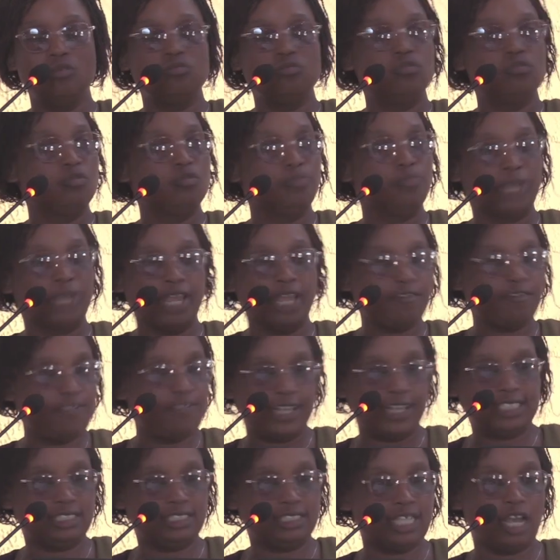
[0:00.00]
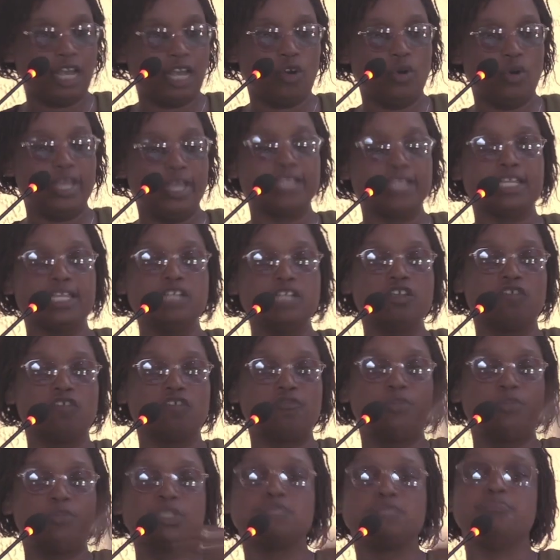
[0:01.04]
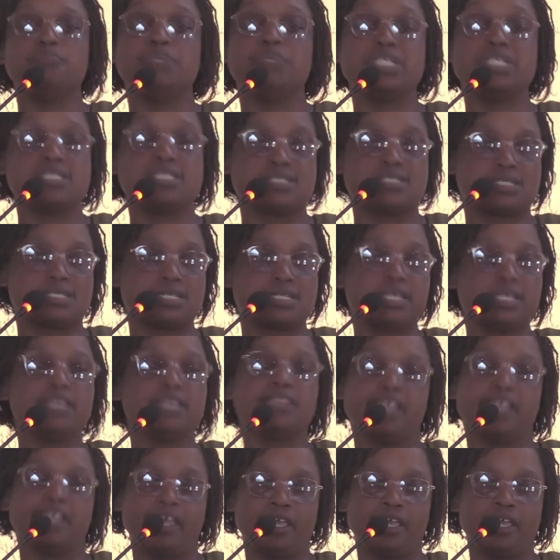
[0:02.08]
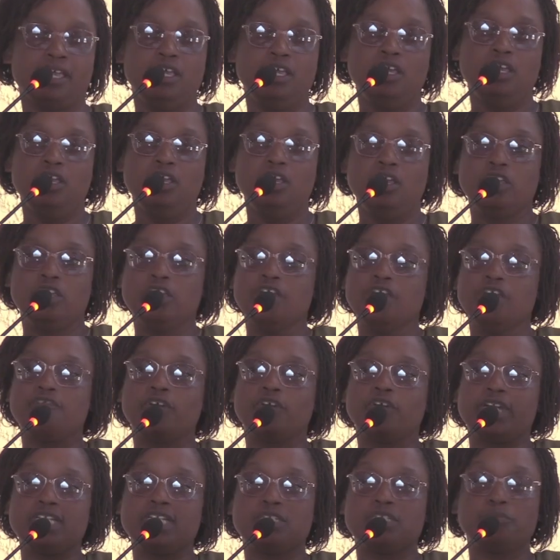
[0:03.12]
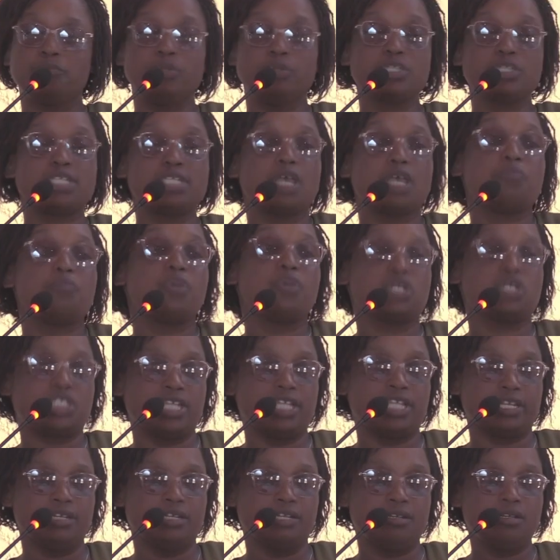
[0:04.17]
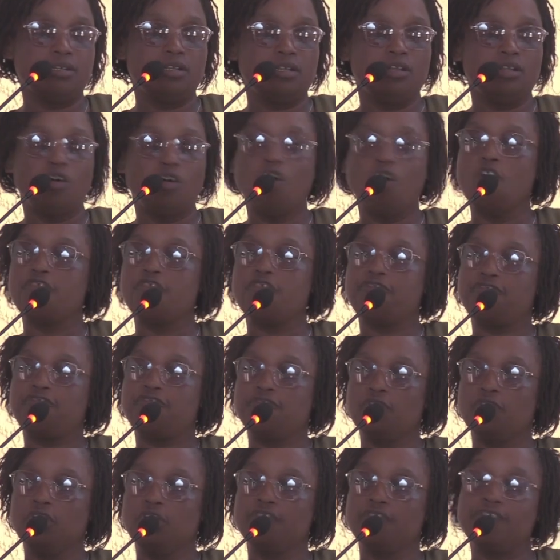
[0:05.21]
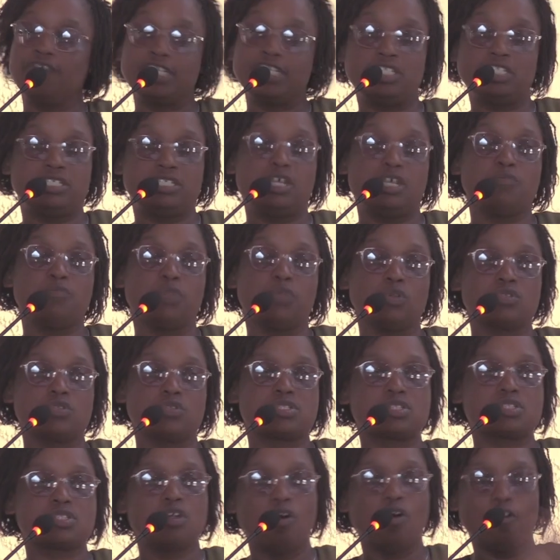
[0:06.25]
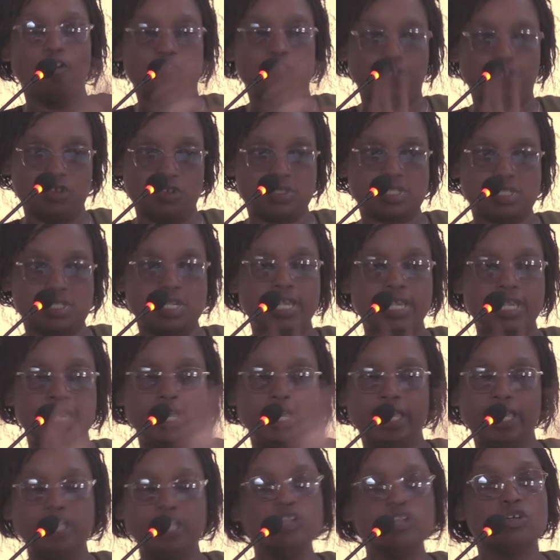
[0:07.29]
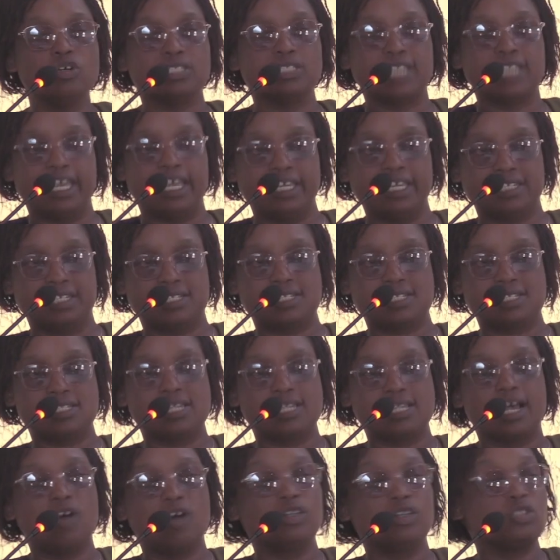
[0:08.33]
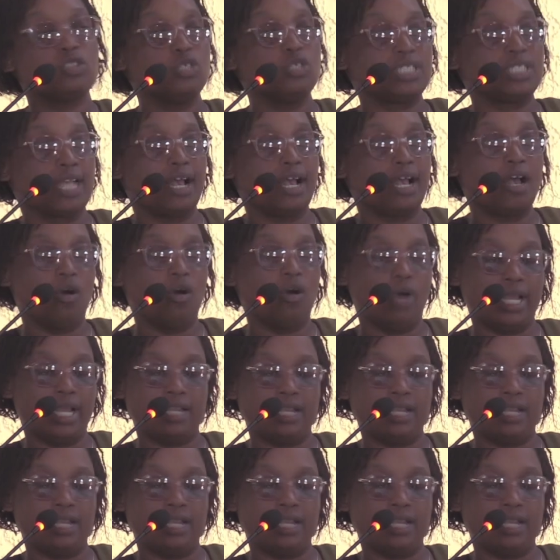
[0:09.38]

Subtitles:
breakfast yako and then you have put beans in there. You have already put a portion of vegetables or fruits in your diet. Saka watodya ka1.